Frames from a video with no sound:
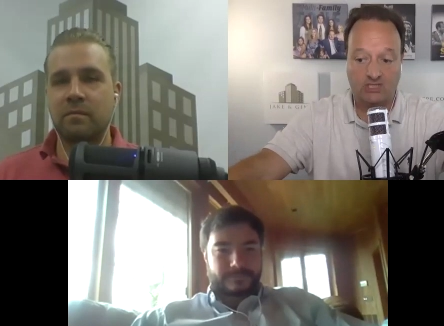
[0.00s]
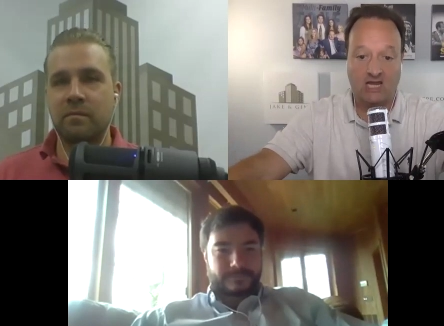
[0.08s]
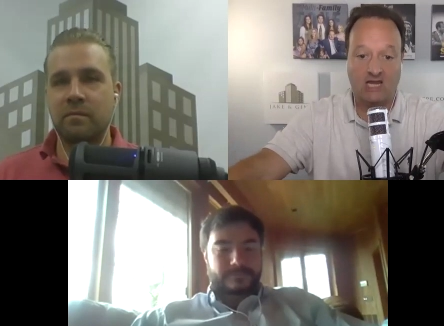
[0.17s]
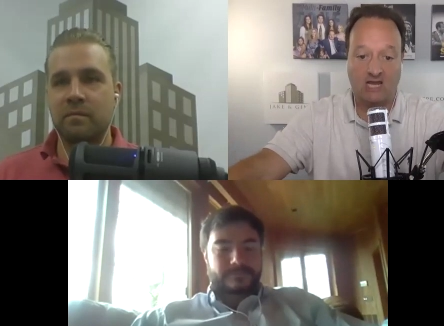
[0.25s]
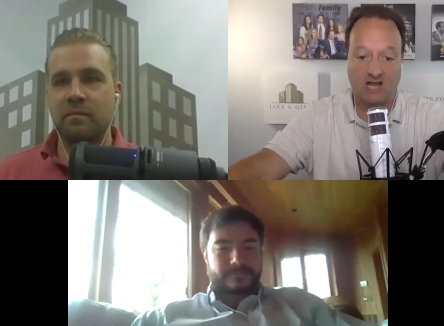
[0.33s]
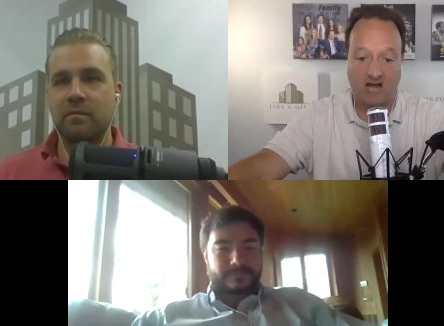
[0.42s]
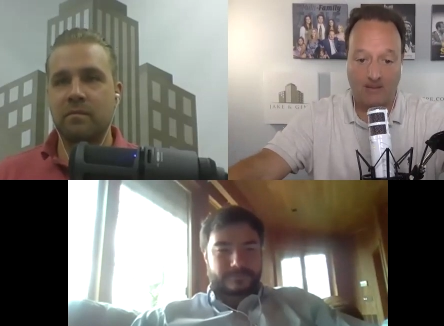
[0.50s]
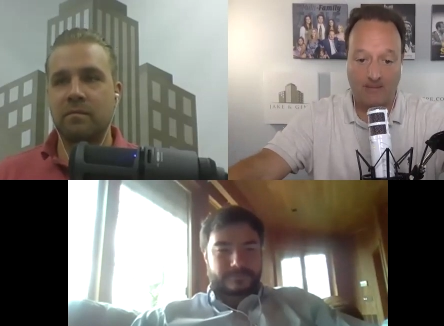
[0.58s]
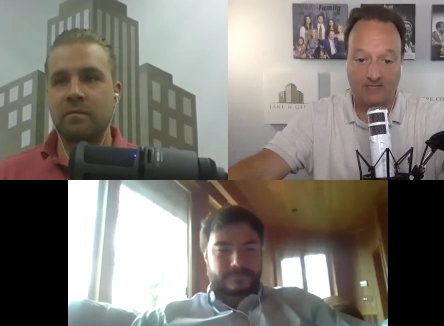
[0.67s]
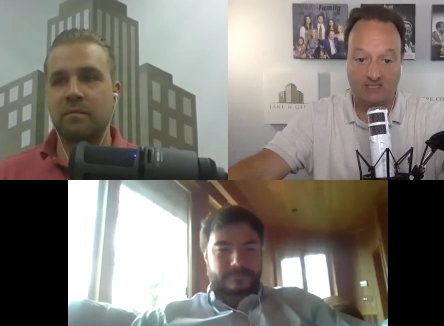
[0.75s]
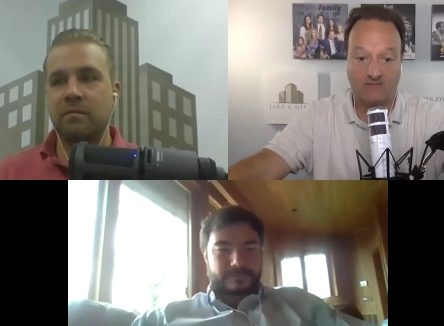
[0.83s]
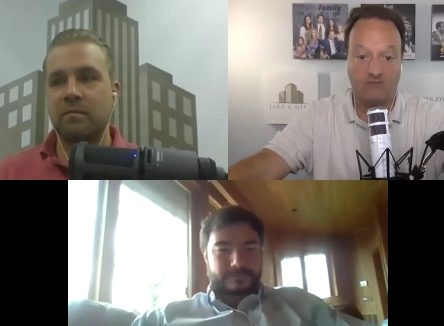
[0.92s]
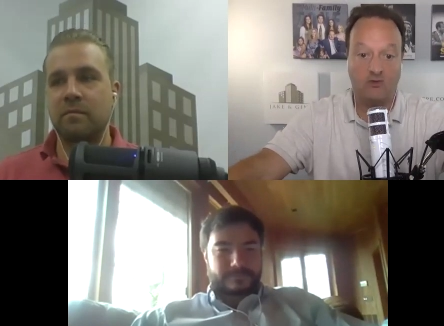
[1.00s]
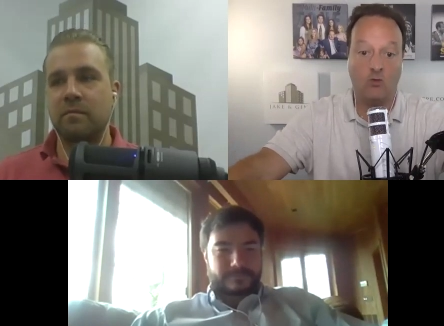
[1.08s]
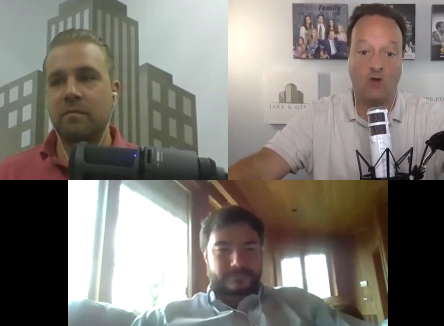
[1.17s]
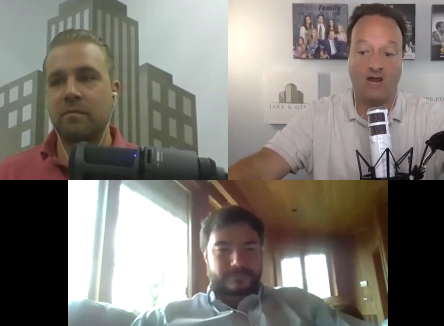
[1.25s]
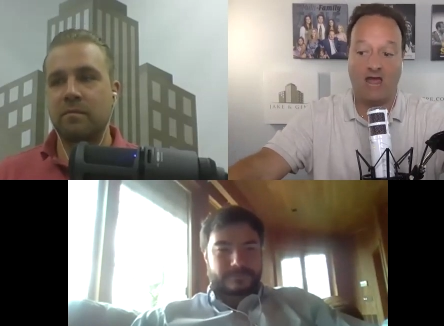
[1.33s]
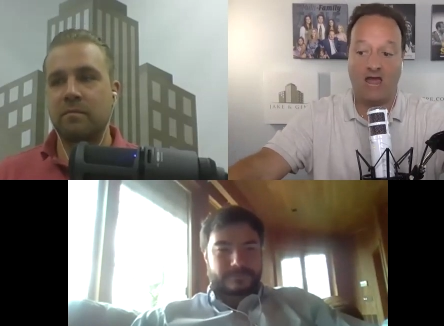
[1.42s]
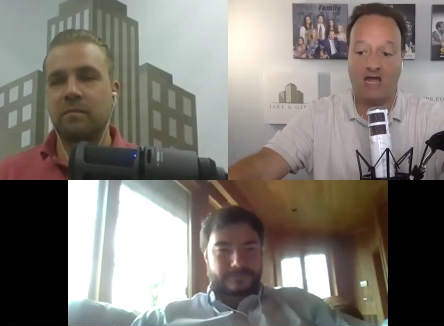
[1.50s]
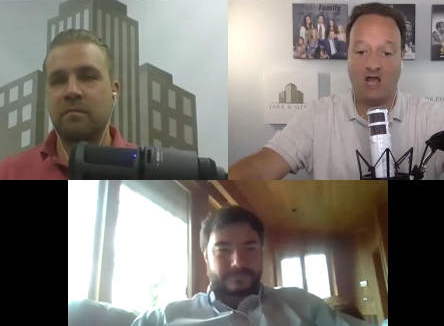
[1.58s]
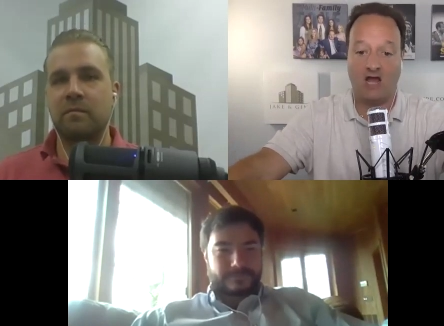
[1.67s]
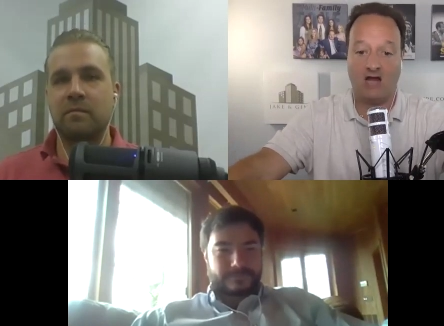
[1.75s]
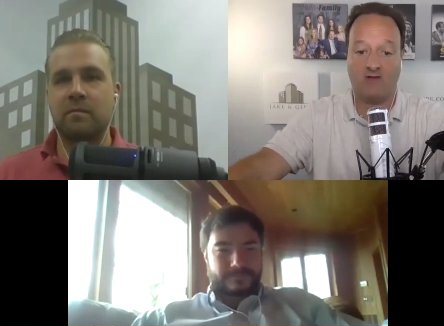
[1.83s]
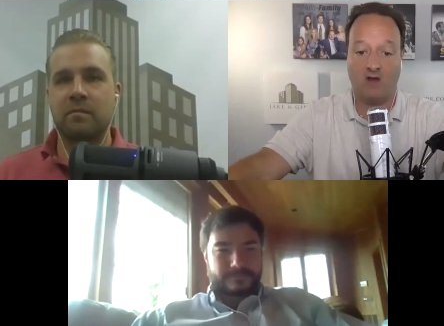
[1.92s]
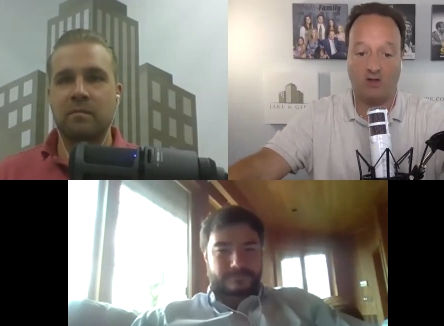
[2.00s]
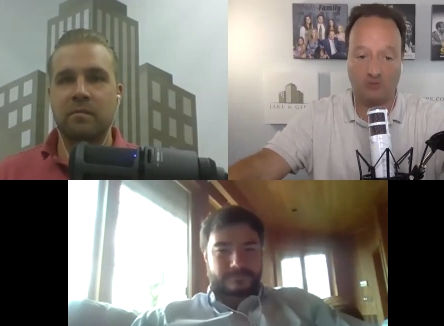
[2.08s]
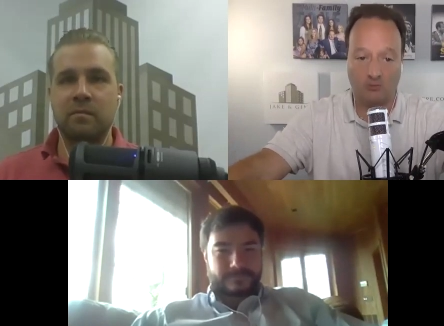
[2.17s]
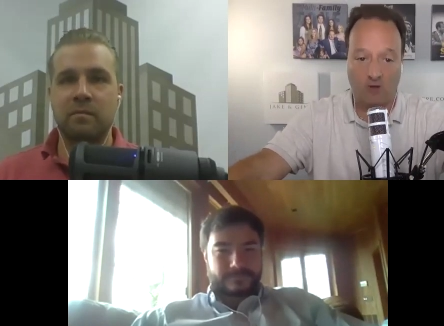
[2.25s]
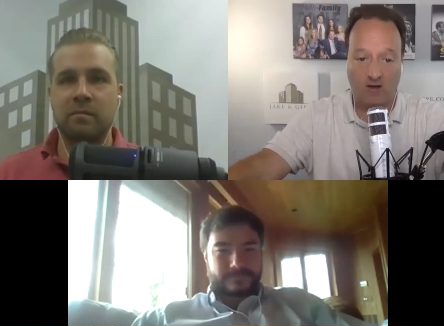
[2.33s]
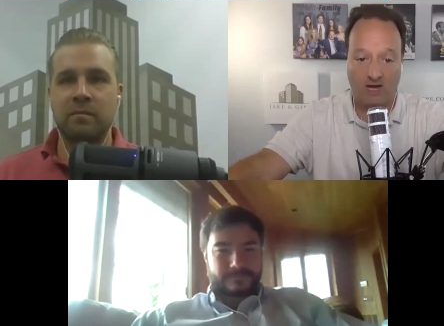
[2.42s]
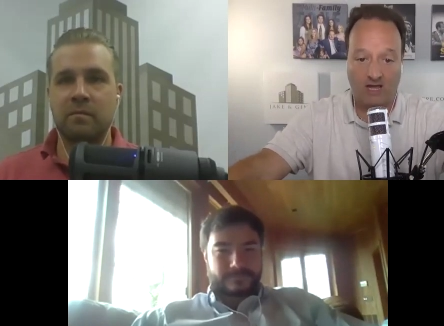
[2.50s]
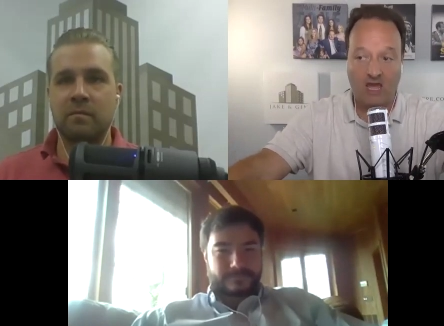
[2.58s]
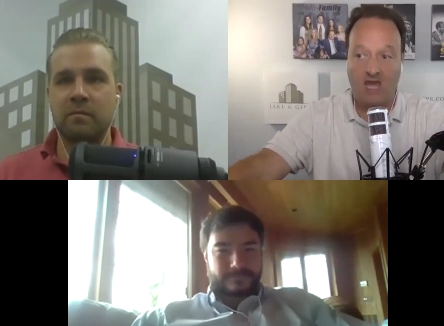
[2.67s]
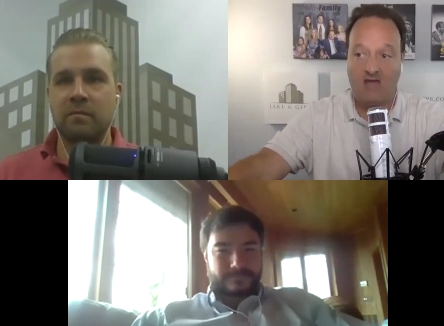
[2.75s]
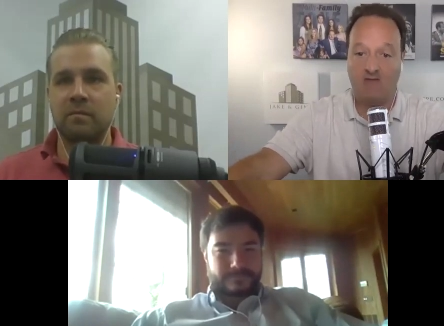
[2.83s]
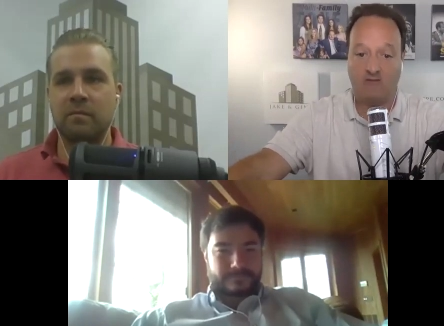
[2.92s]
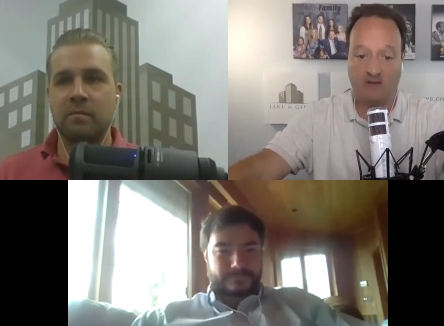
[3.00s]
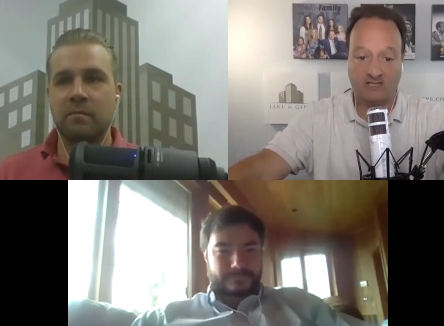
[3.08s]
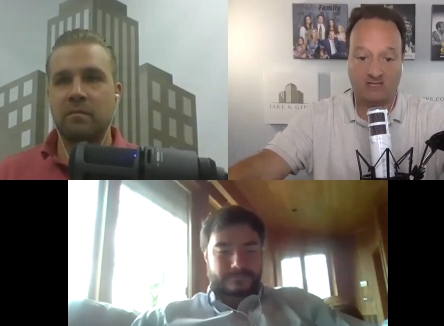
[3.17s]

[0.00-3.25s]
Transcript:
Speaker 1: any comments, if you want any kind of underwriting advice,